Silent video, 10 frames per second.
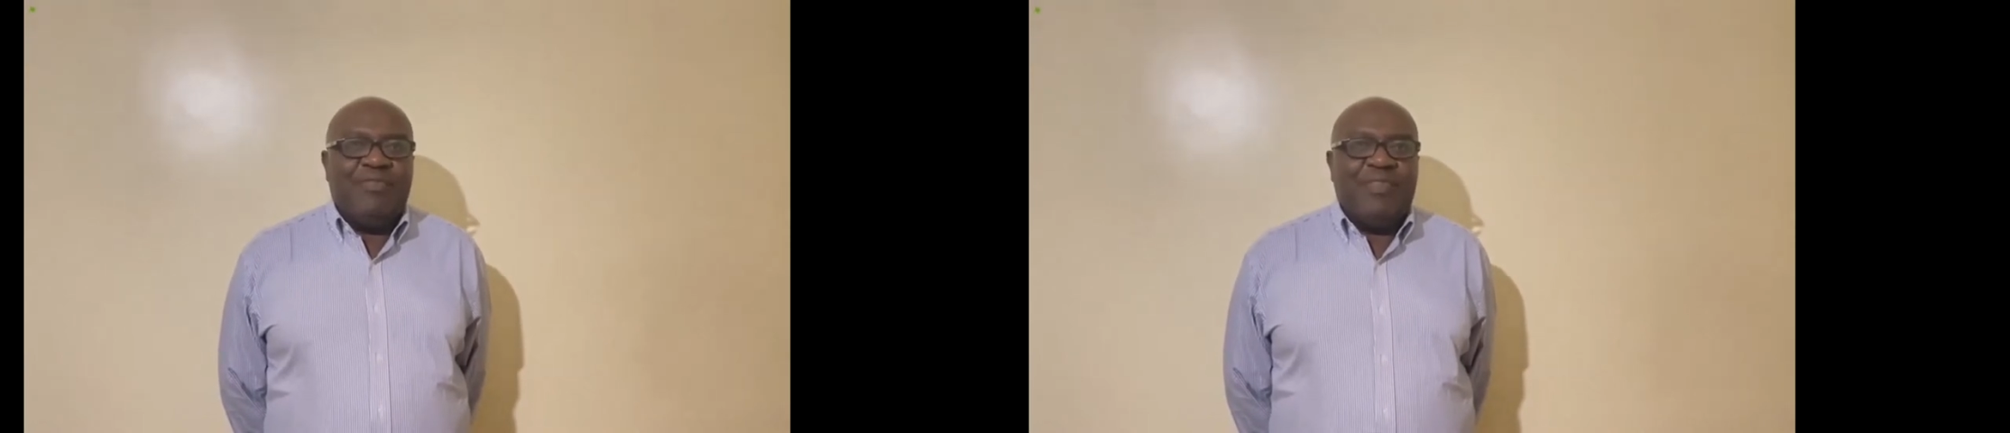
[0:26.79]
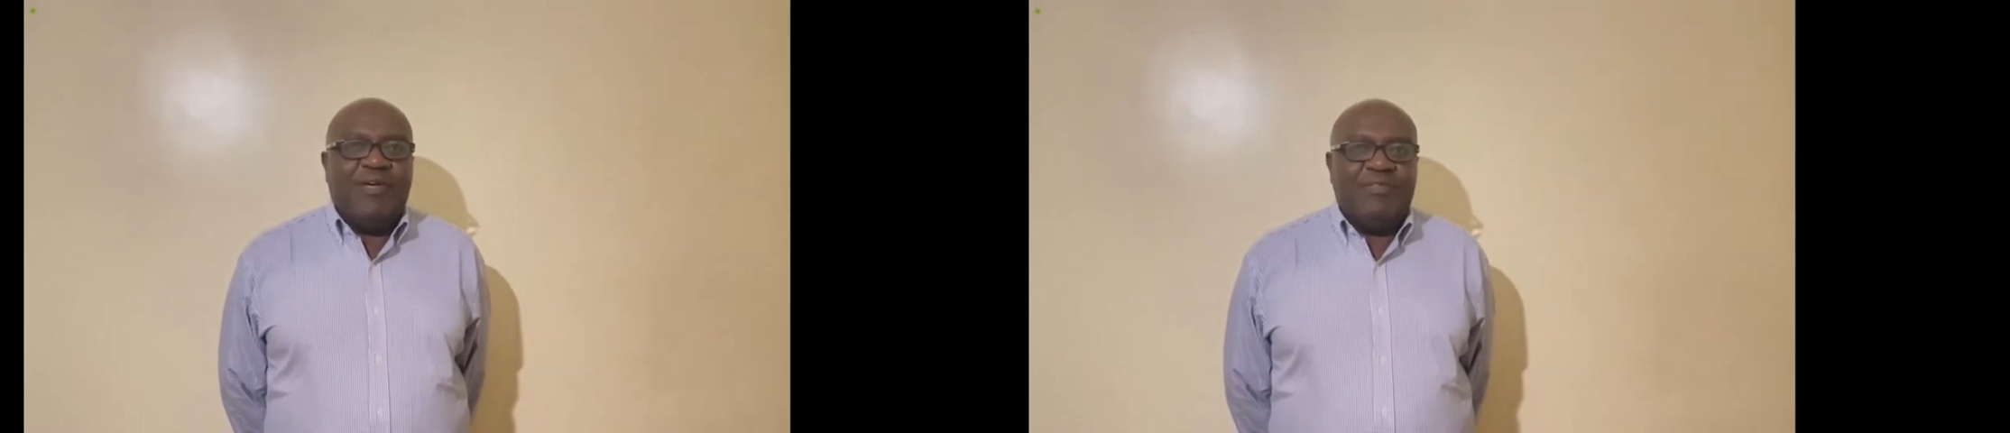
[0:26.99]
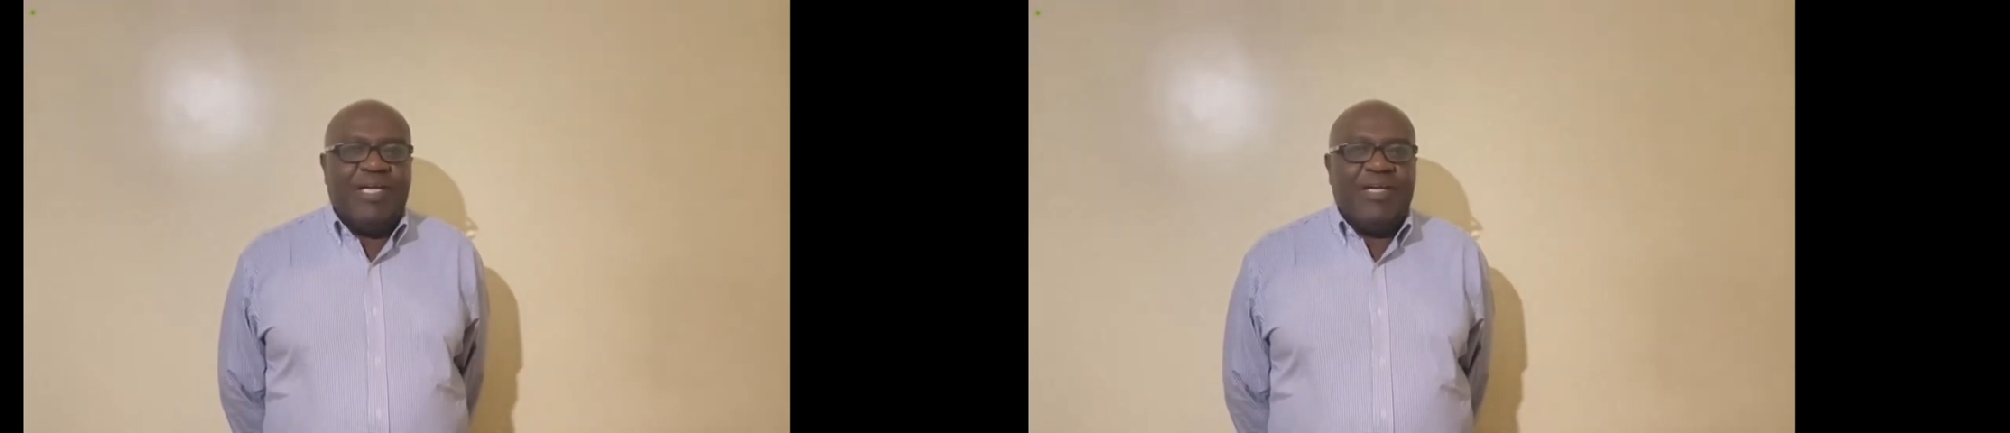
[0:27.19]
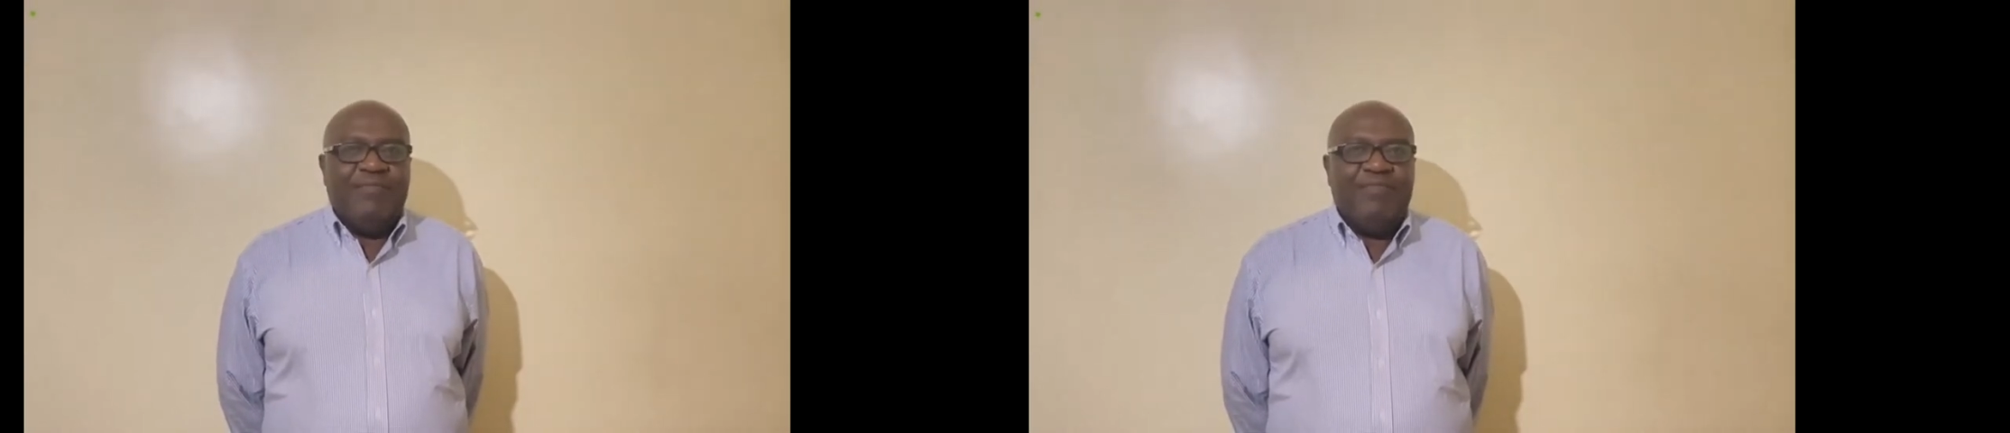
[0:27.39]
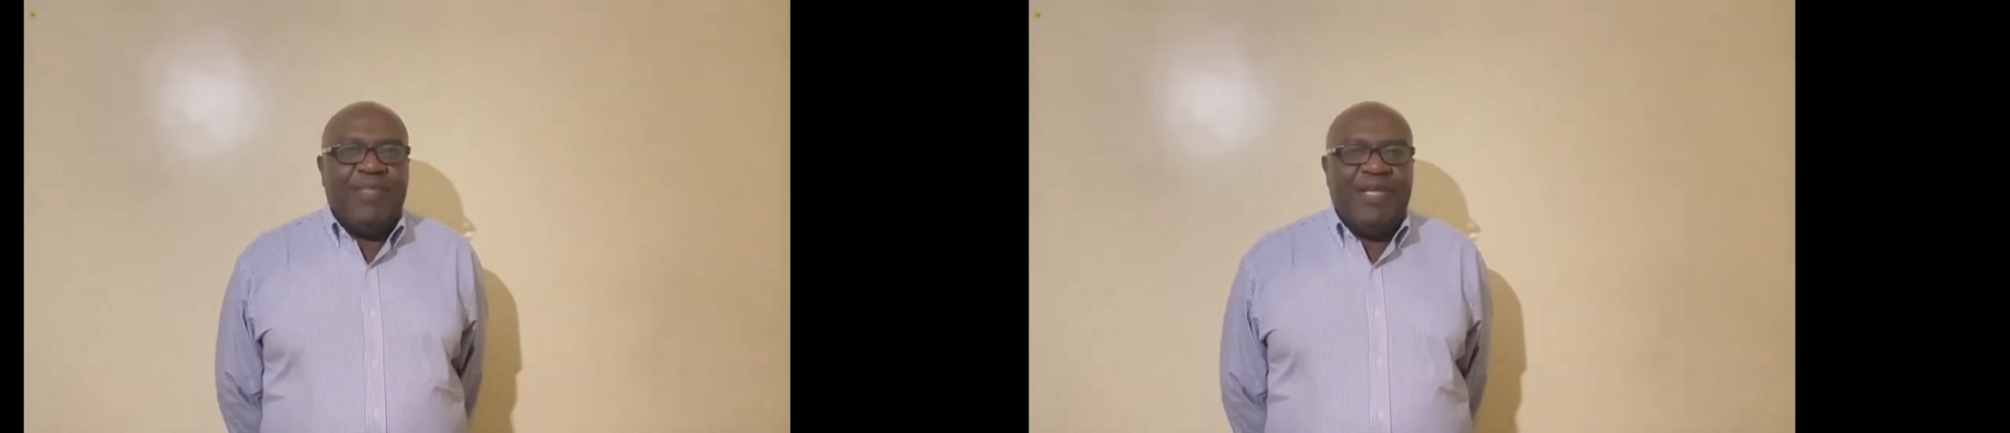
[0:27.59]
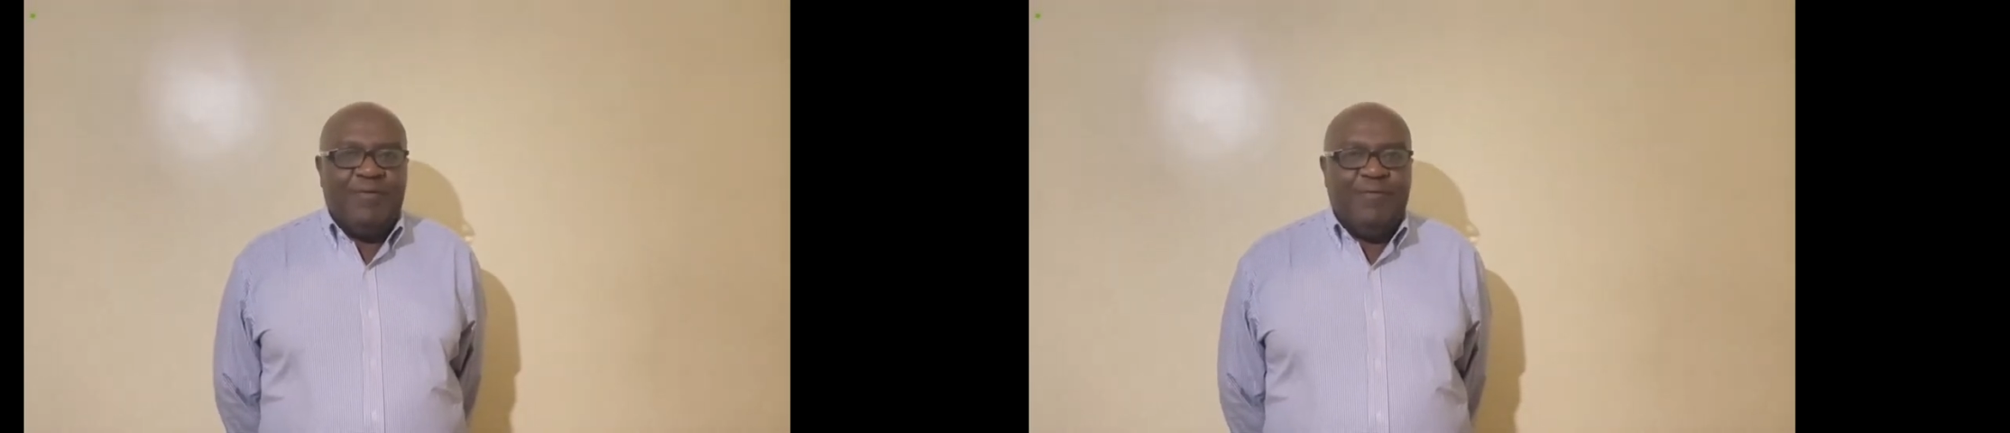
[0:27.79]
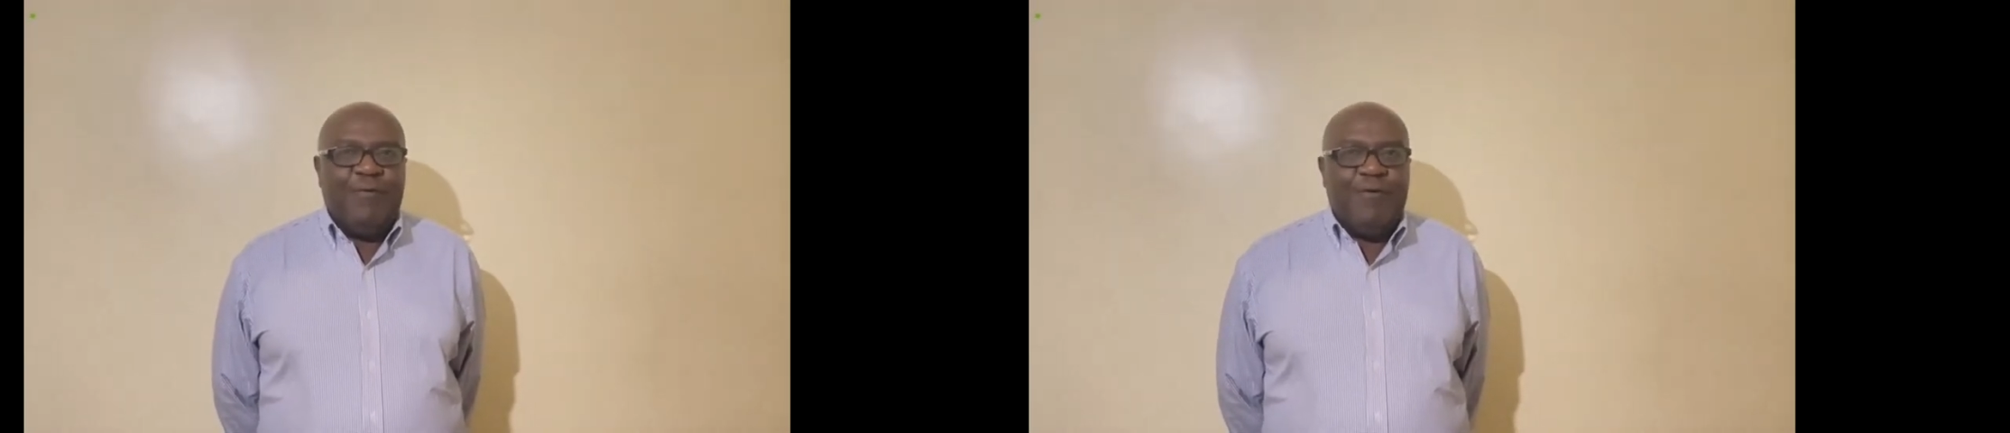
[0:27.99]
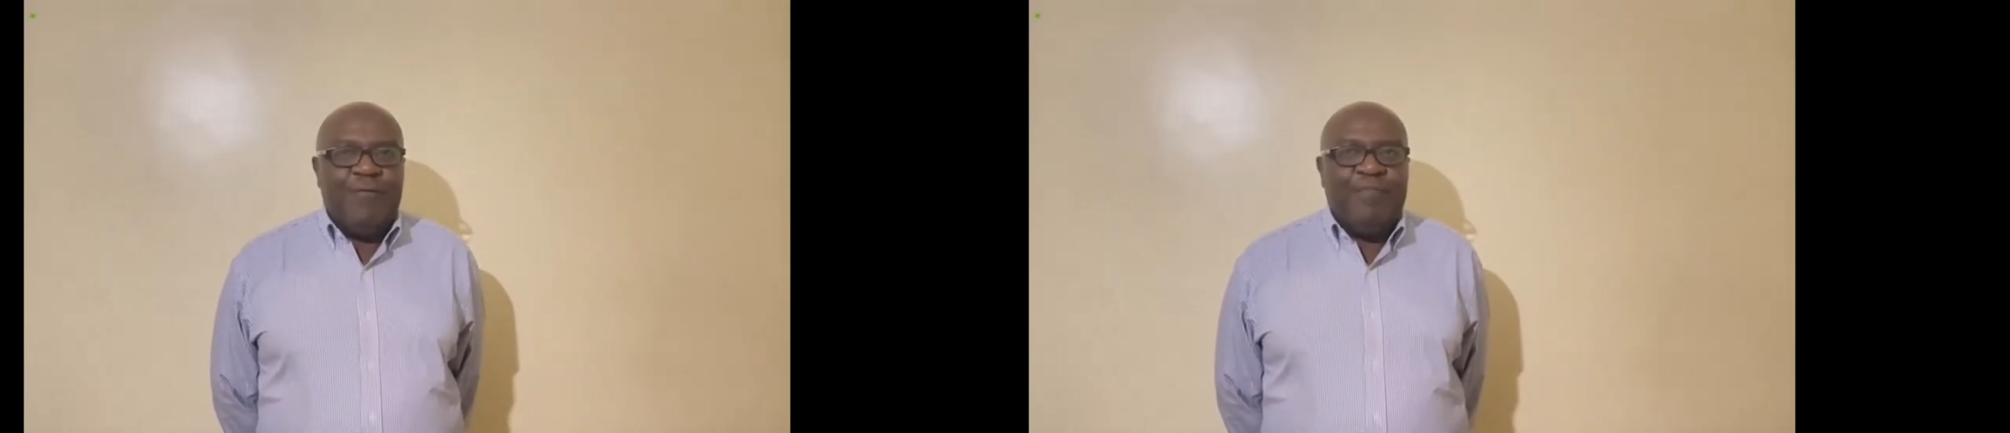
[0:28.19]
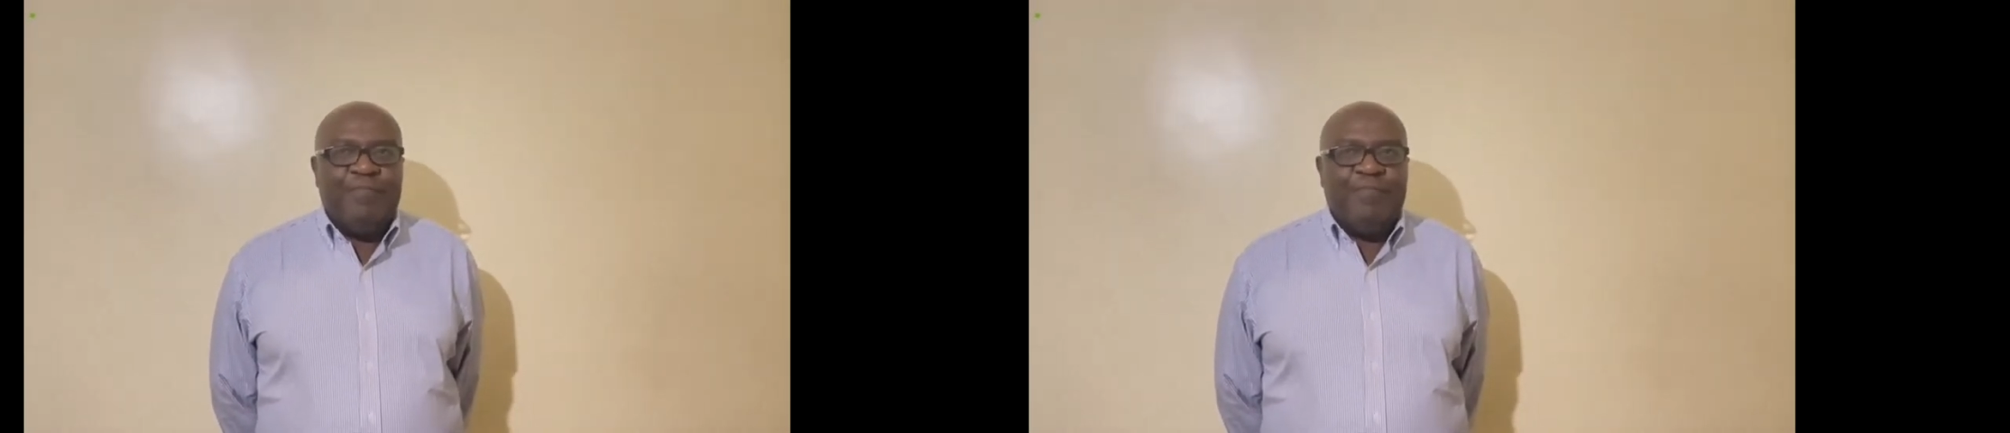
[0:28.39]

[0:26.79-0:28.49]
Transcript: 2004.